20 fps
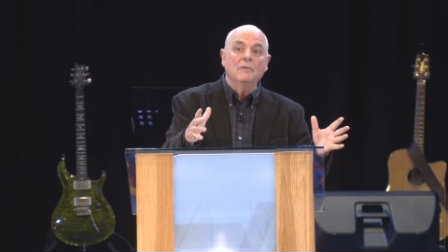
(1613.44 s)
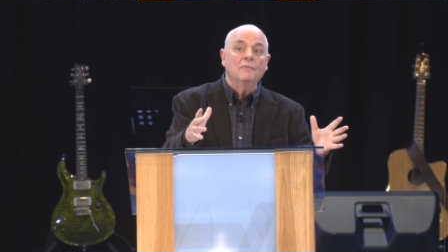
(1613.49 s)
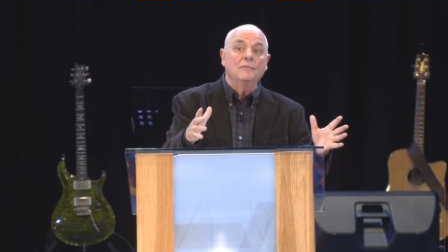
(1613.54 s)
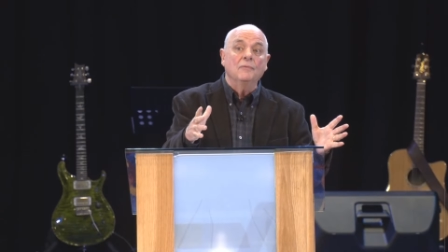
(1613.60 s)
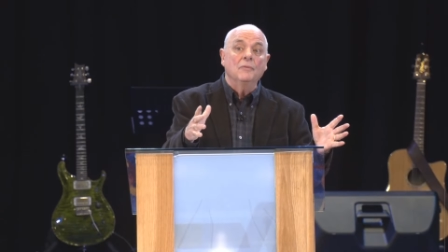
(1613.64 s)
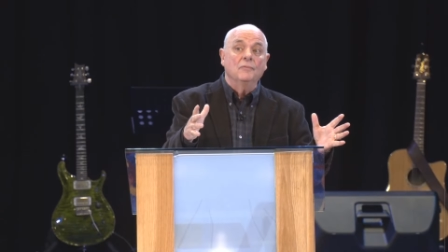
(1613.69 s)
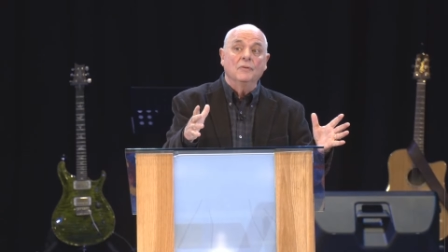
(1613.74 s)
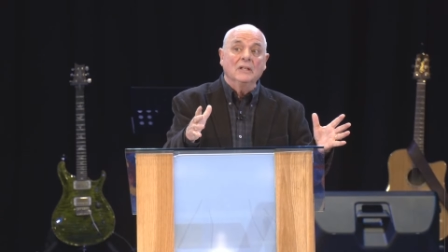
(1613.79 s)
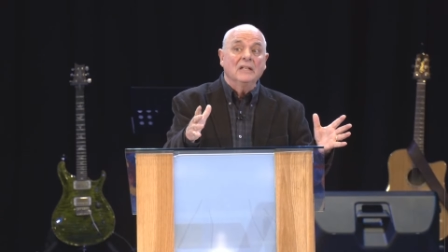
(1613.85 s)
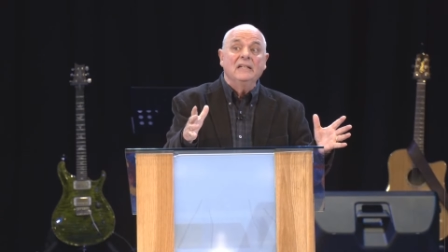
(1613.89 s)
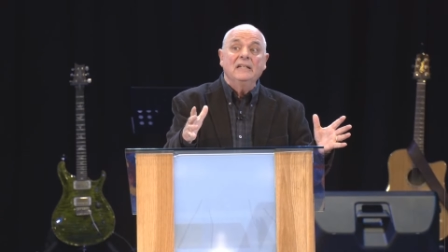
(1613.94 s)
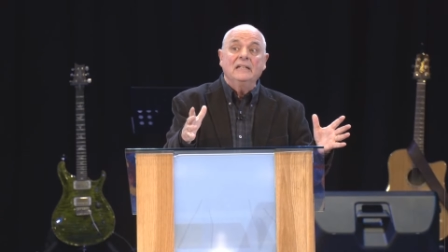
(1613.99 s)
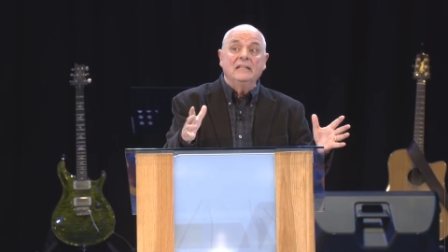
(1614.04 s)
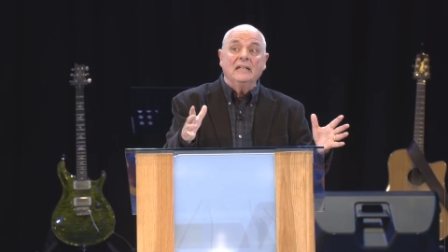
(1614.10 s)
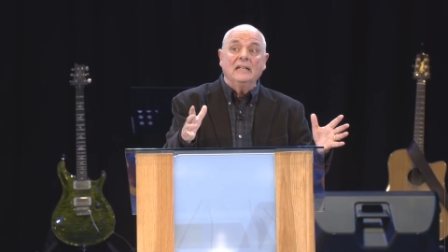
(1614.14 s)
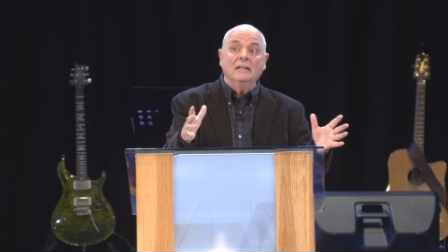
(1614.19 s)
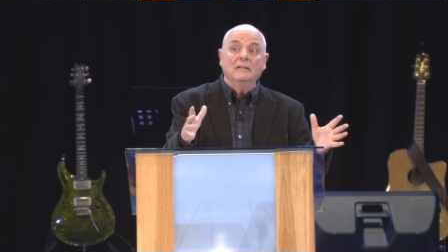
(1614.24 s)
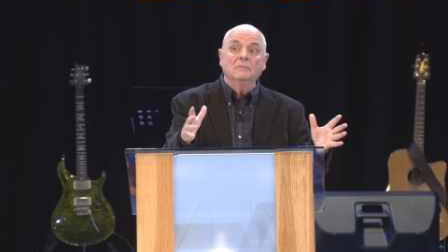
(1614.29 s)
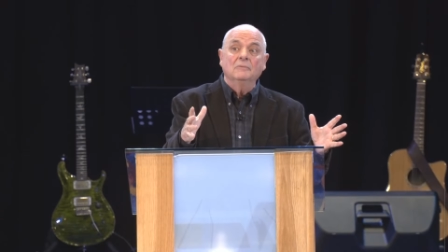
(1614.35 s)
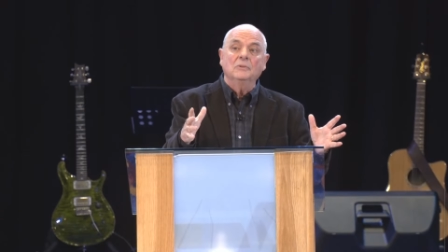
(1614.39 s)

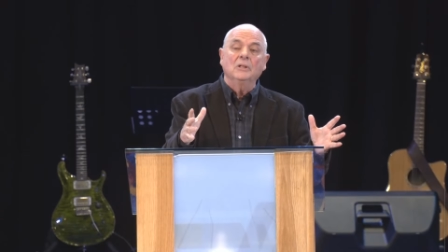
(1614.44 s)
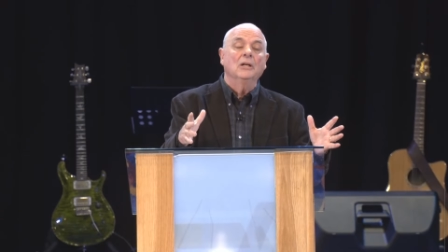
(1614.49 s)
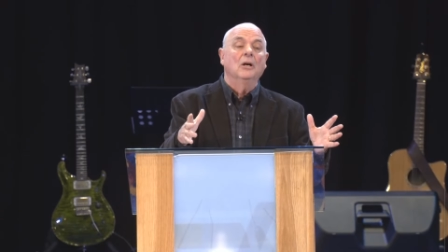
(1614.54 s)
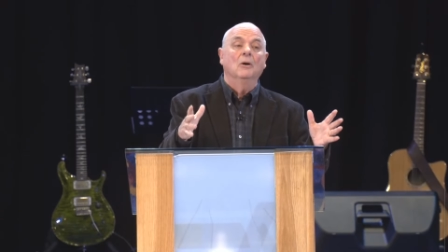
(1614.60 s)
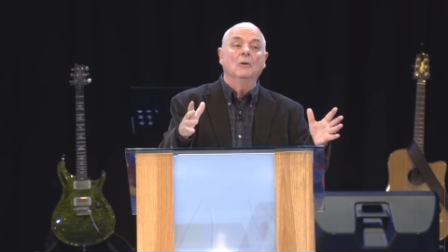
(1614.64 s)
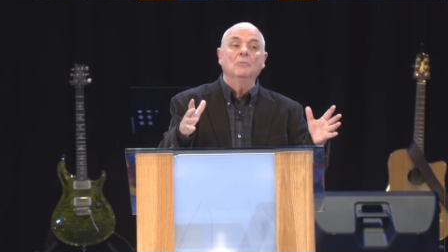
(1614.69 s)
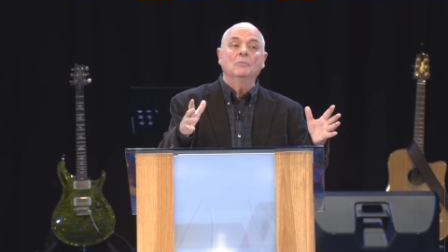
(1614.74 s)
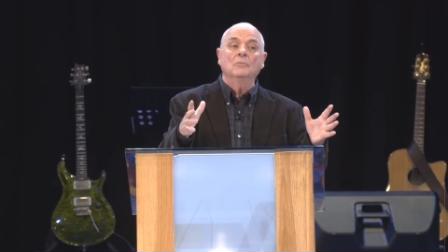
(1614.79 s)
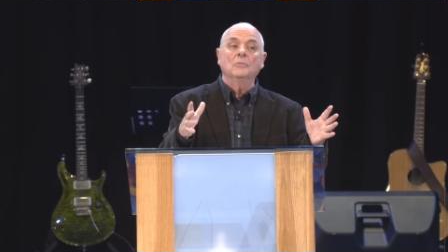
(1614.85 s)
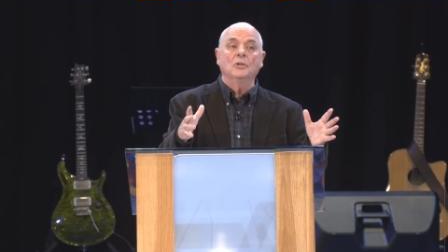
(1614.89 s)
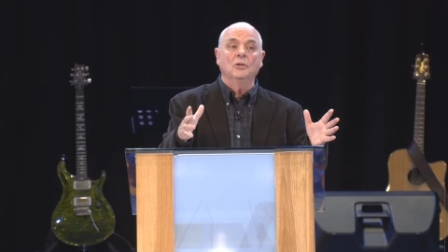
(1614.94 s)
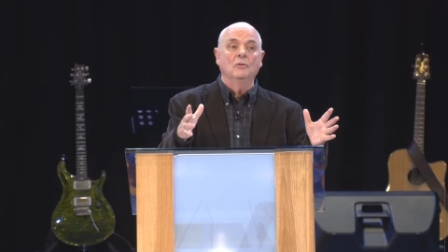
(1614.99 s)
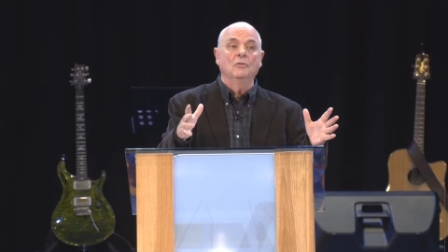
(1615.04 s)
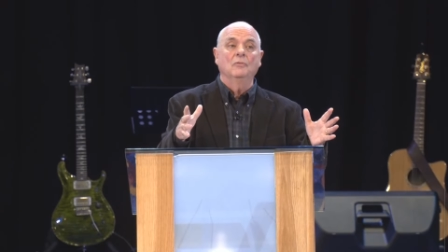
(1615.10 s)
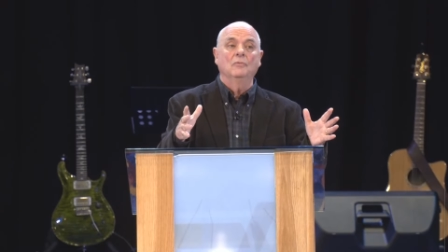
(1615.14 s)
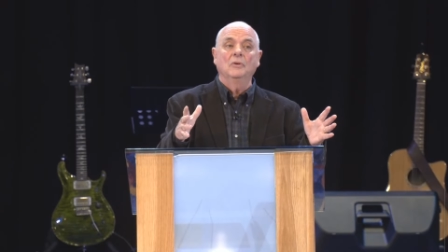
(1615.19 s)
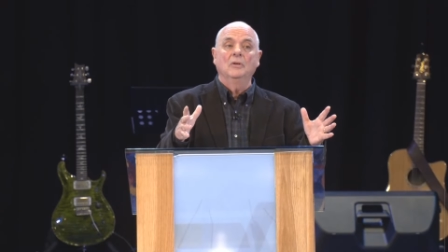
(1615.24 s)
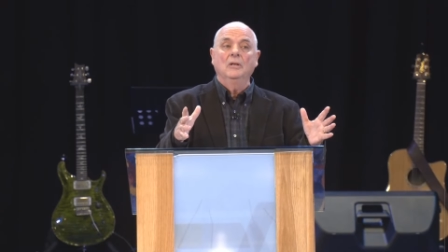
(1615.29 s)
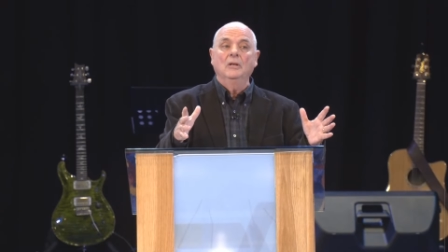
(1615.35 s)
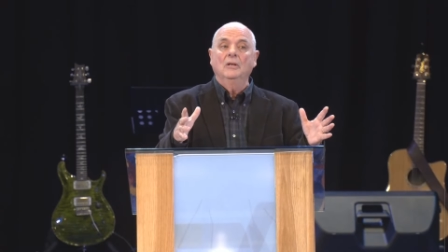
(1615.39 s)
validity, you know,
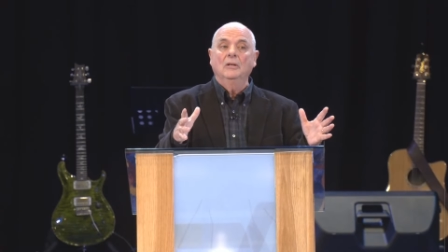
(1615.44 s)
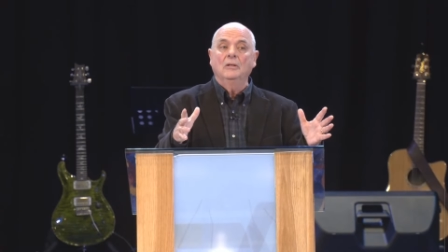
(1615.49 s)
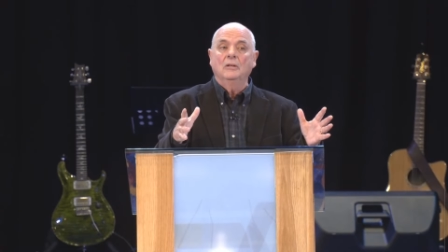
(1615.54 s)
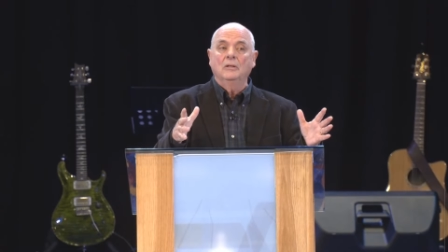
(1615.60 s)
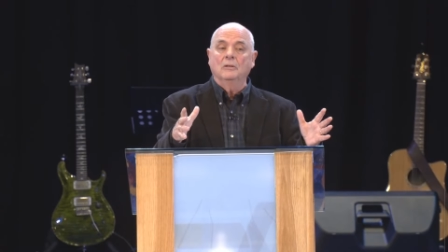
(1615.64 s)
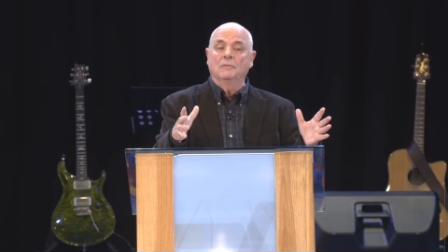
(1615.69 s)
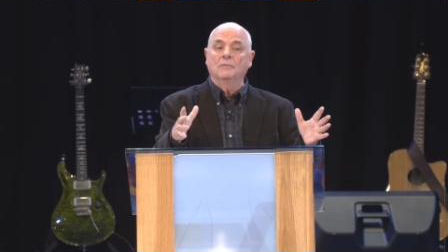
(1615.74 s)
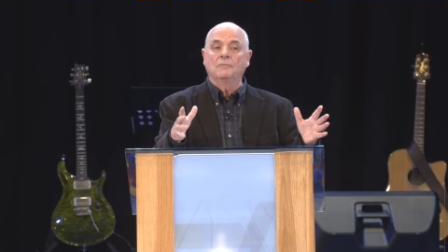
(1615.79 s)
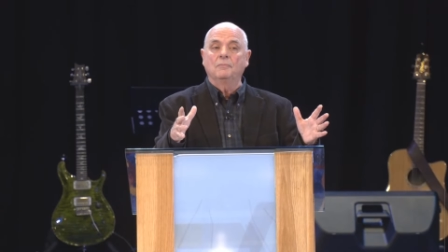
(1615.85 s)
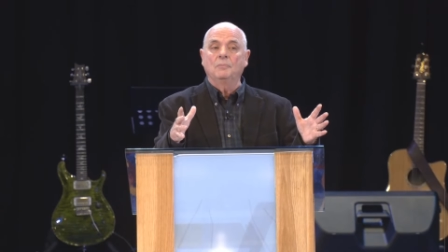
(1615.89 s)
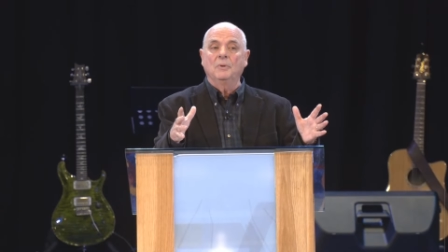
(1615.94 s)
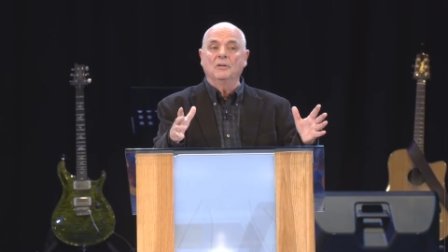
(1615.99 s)
you, you've